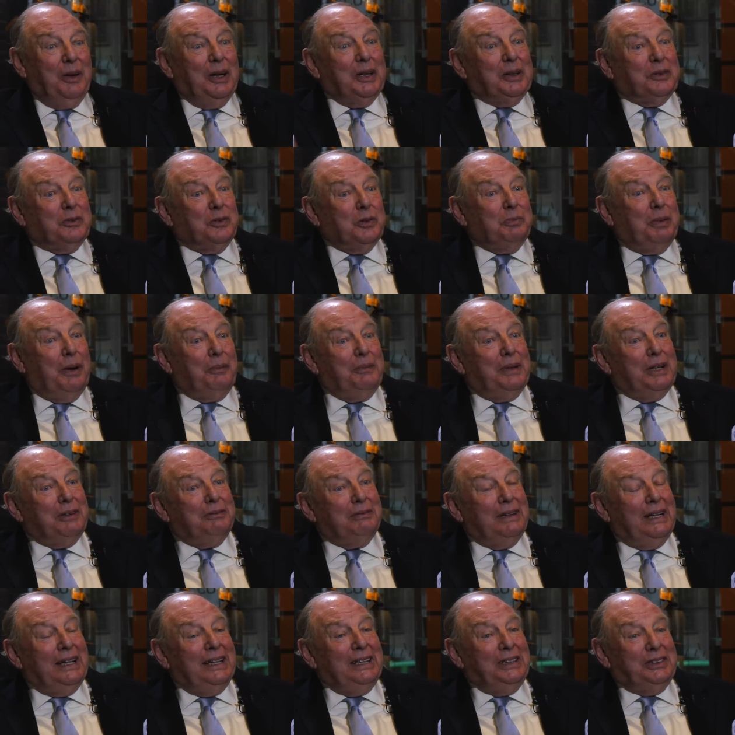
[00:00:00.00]
wonderful public
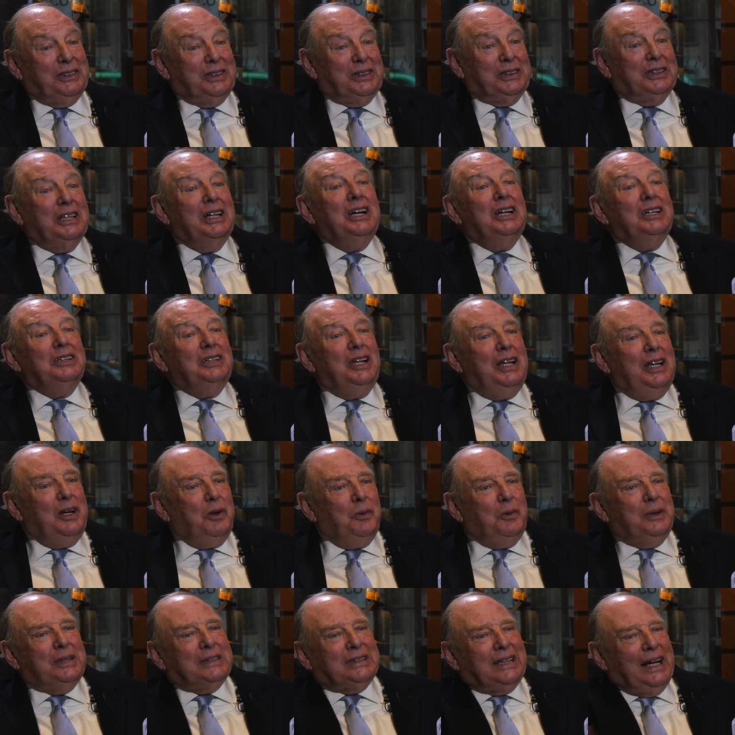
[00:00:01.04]
relations they
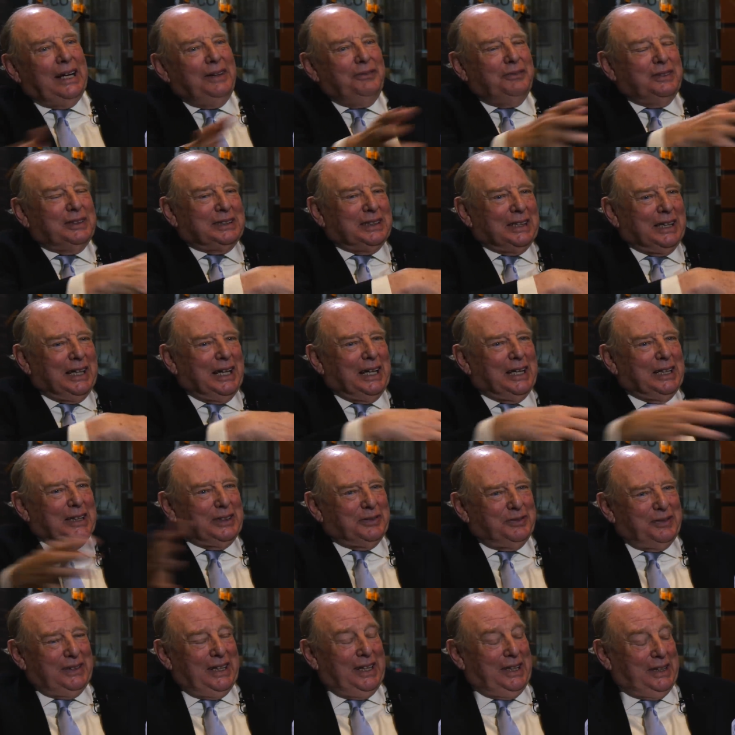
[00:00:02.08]
always gave the cigars
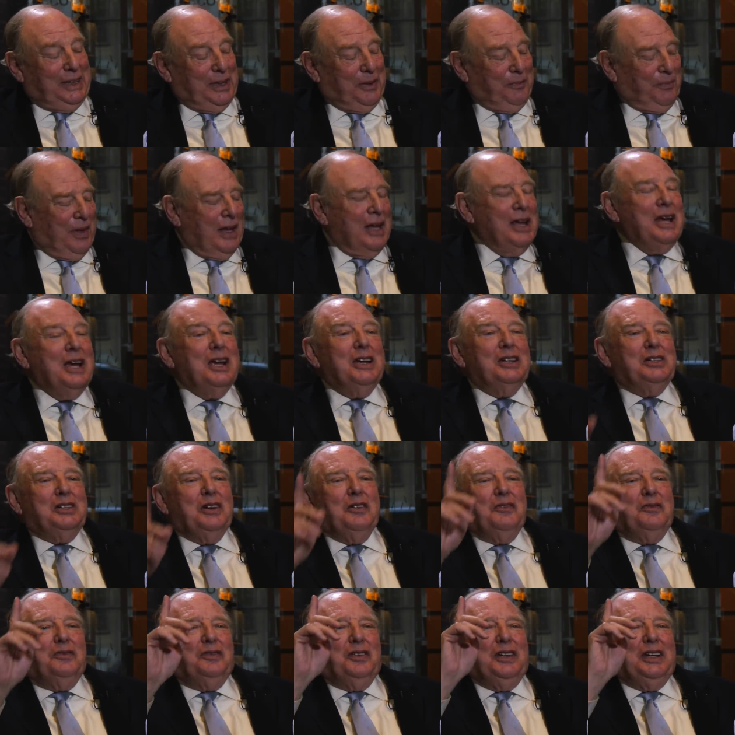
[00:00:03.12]
for nothing
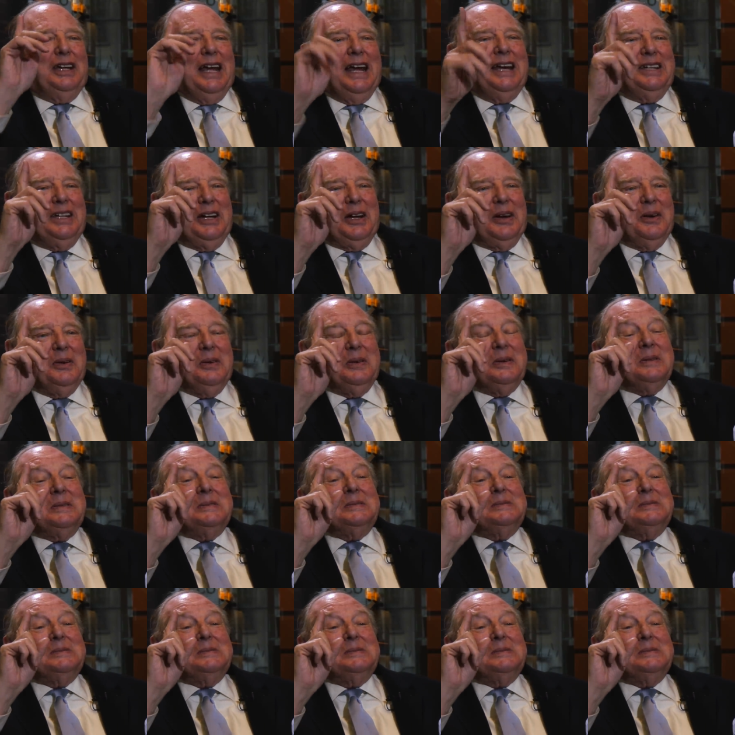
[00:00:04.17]
so Fernando